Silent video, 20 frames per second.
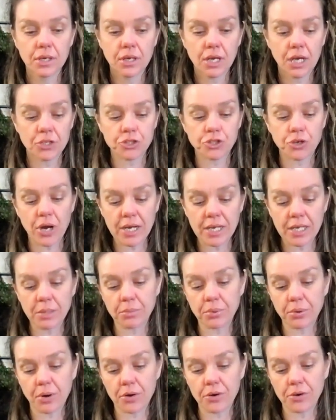a training
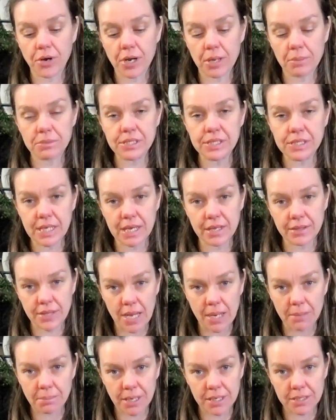program to get
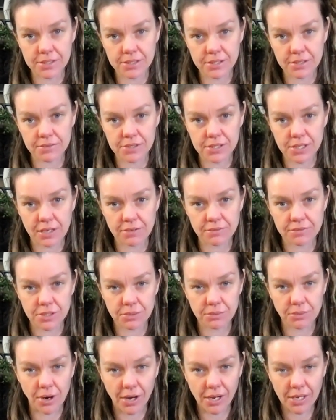that basin of safety
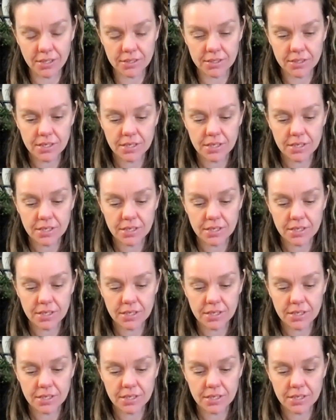right.